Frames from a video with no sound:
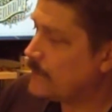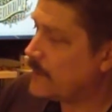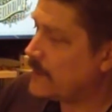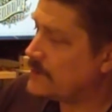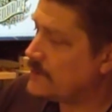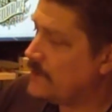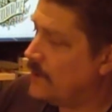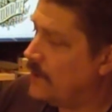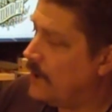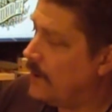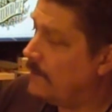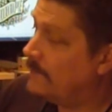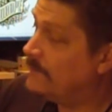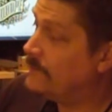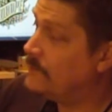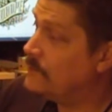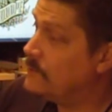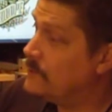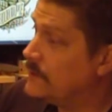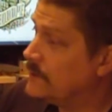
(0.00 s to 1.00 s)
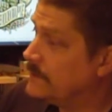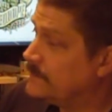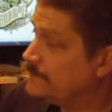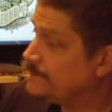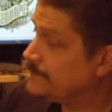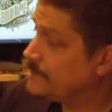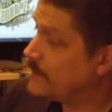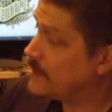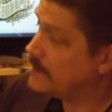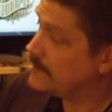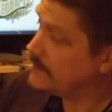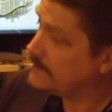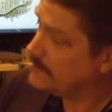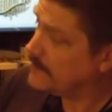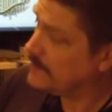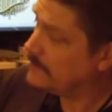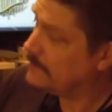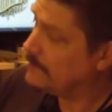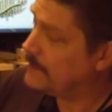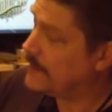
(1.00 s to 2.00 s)
it's not hop forward.
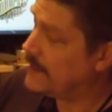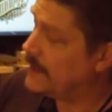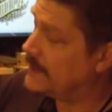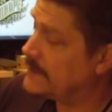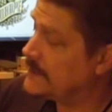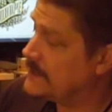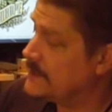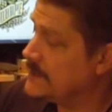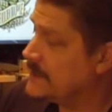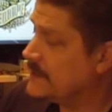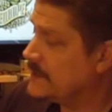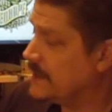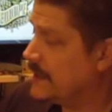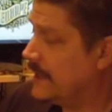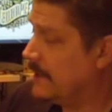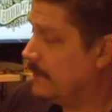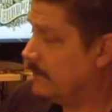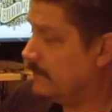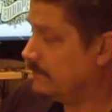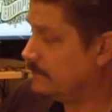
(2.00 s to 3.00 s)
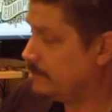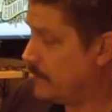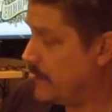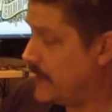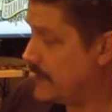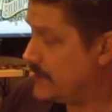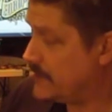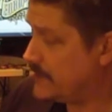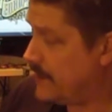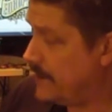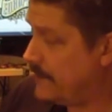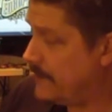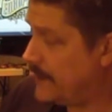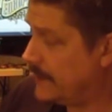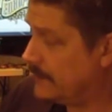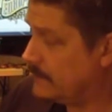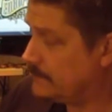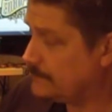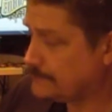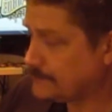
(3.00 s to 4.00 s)
Bitterness is there straight
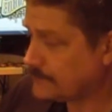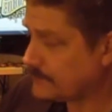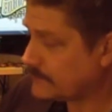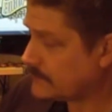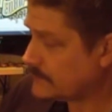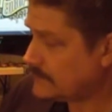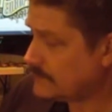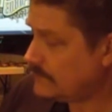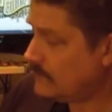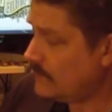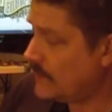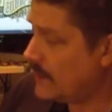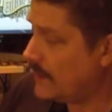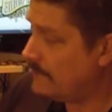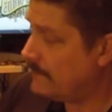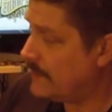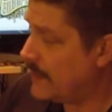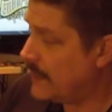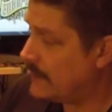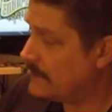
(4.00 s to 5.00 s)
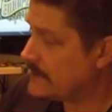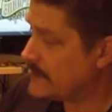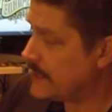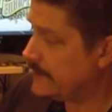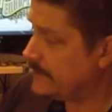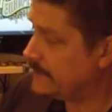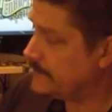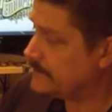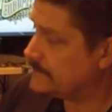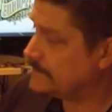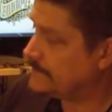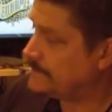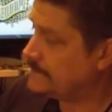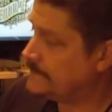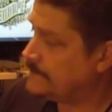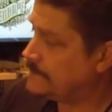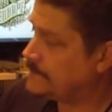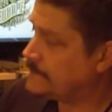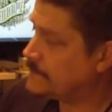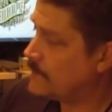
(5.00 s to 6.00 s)
away. It mellows out
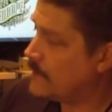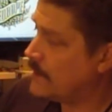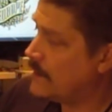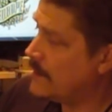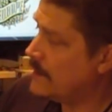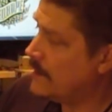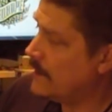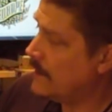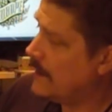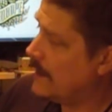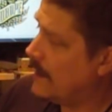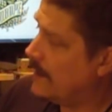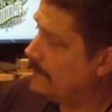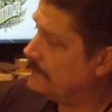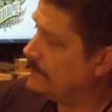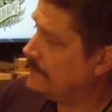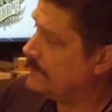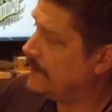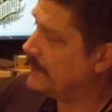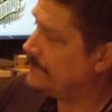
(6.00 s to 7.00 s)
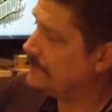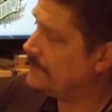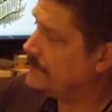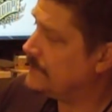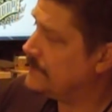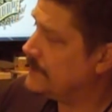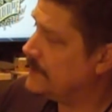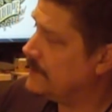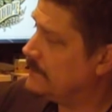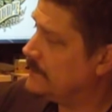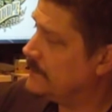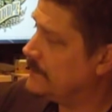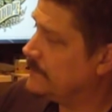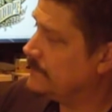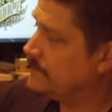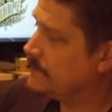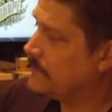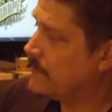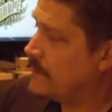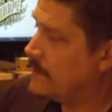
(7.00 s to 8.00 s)
after you've had a few sips.
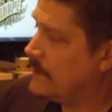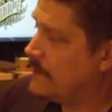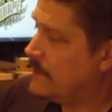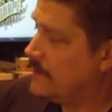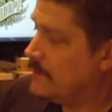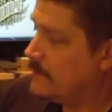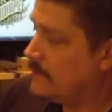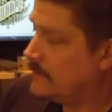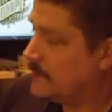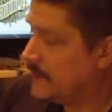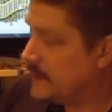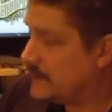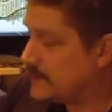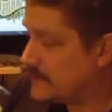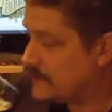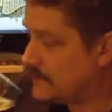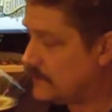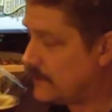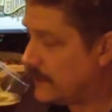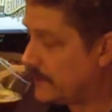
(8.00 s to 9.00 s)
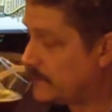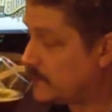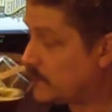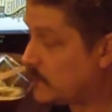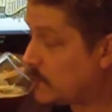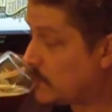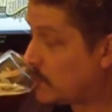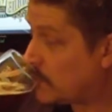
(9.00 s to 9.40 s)
But it's quite